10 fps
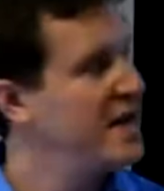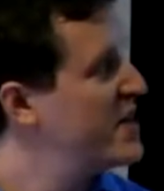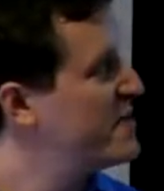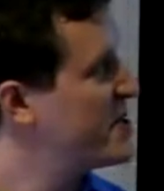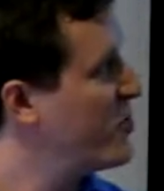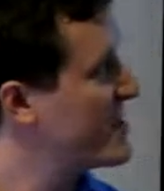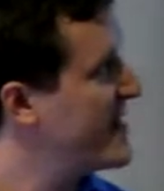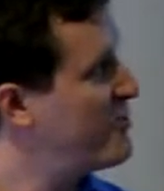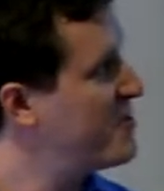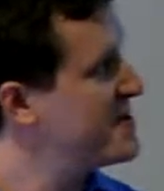There's a bunch more
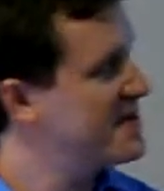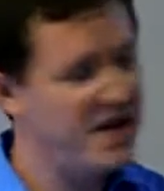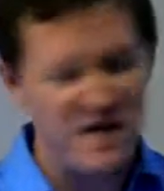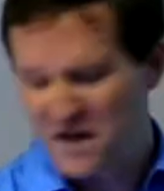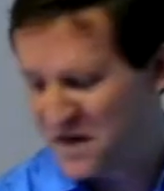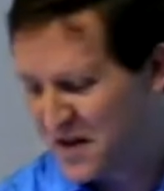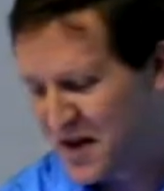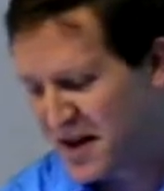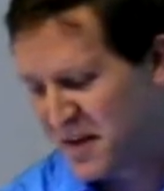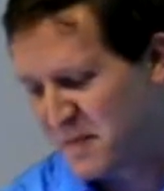examples of
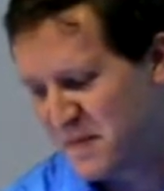uh,